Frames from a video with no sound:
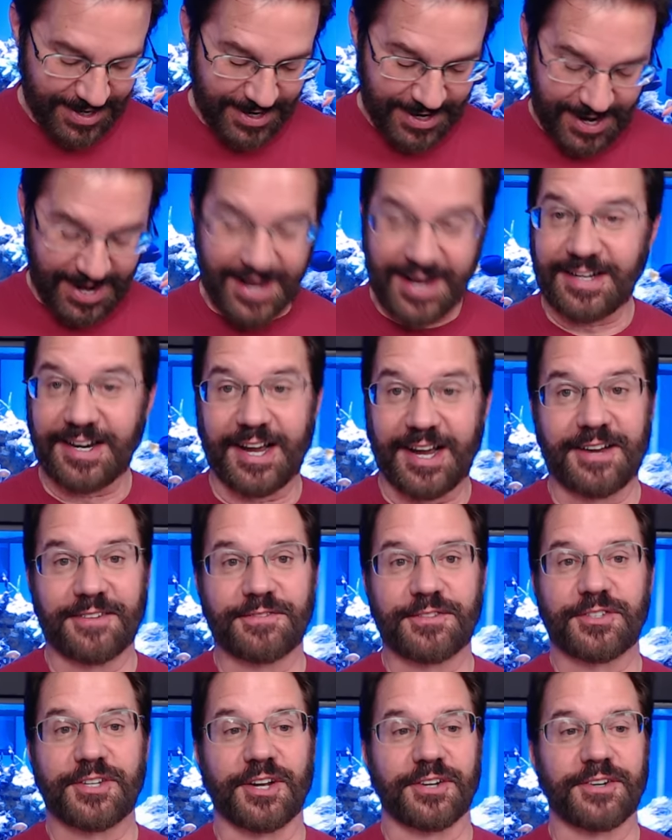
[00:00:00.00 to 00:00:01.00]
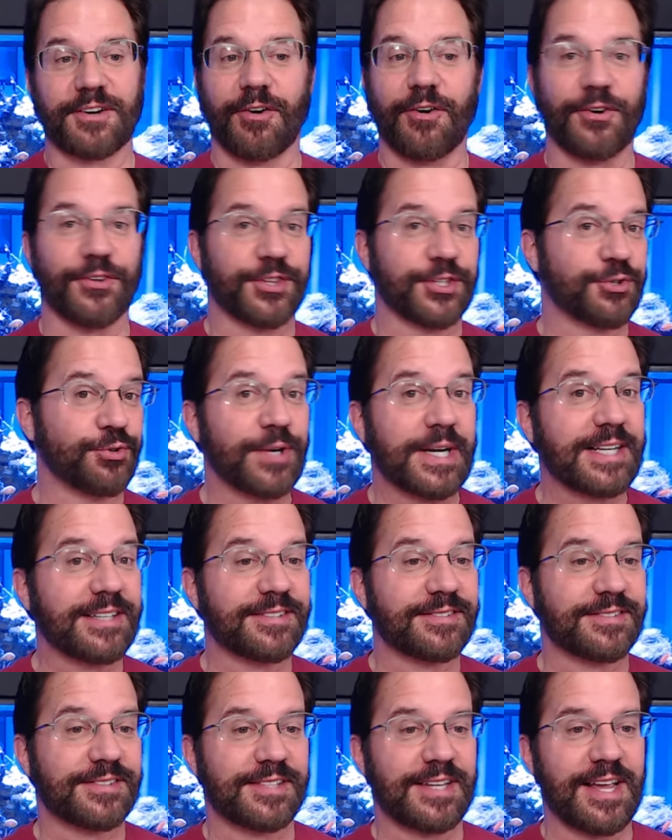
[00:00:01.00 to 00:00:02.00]
And I've done all the
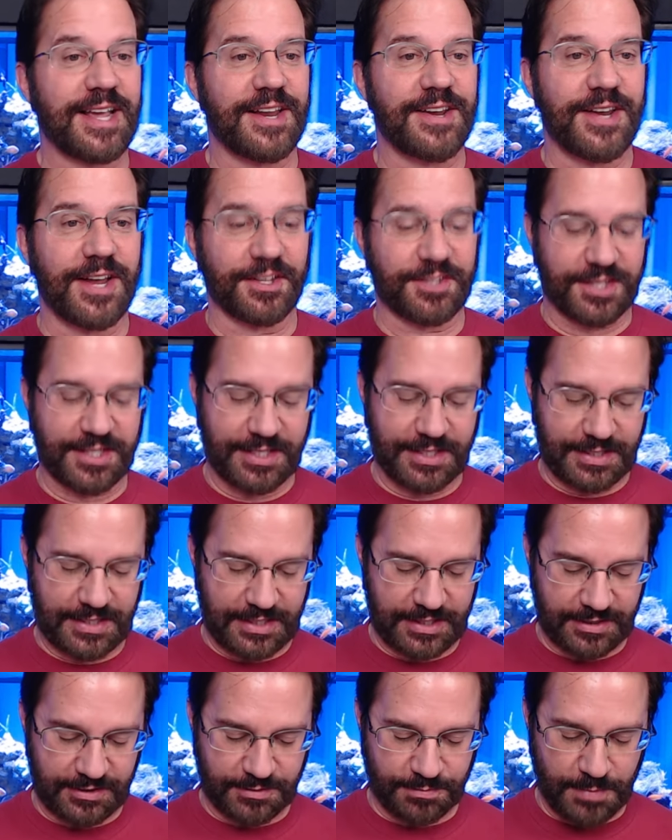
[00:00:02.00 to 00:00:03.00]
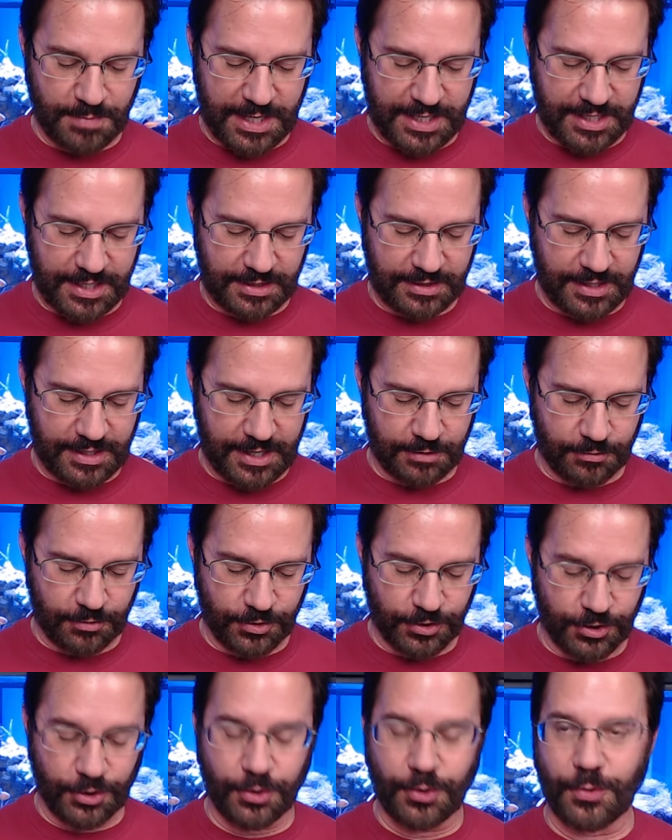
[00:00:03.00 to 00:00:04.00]
tricks, and nothing is making the
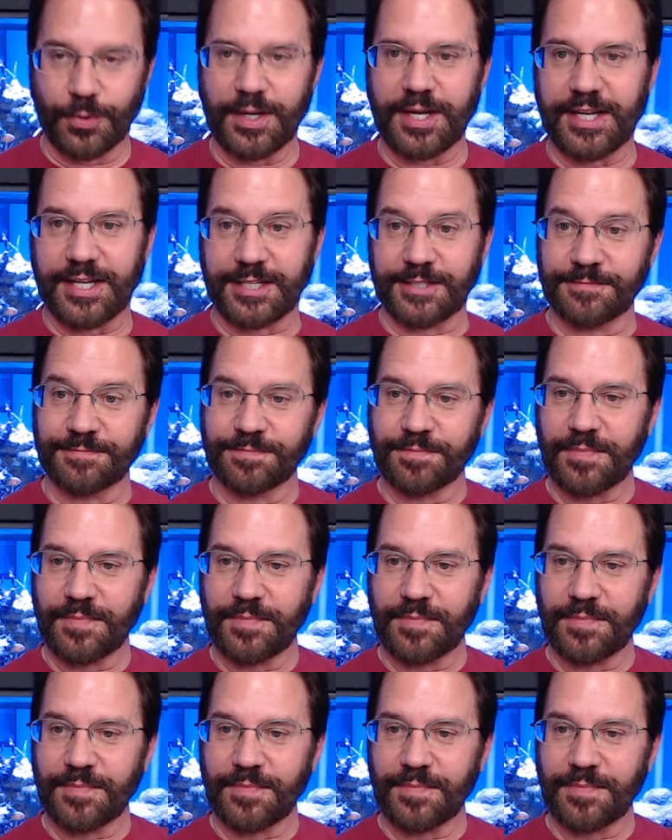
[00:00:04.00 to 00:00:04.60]
error go away.